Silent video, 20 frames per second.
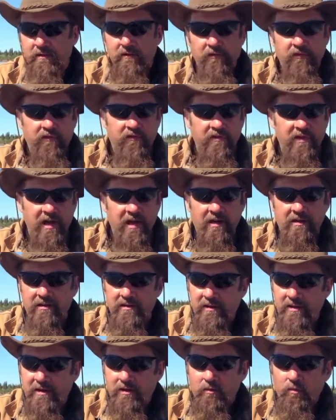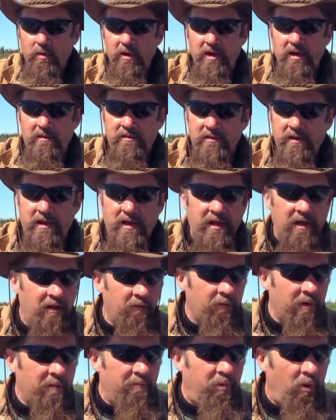stuck with
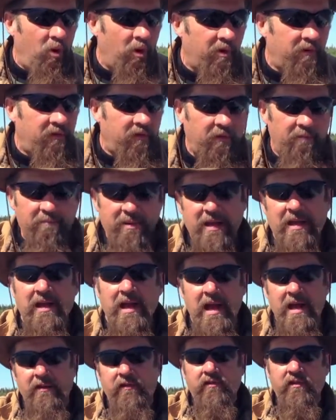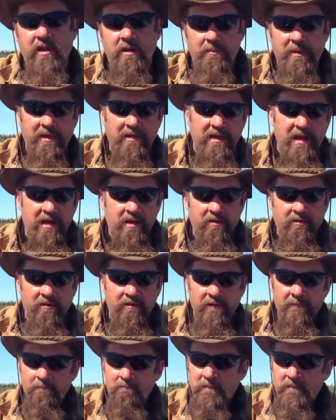reports of big ice coming down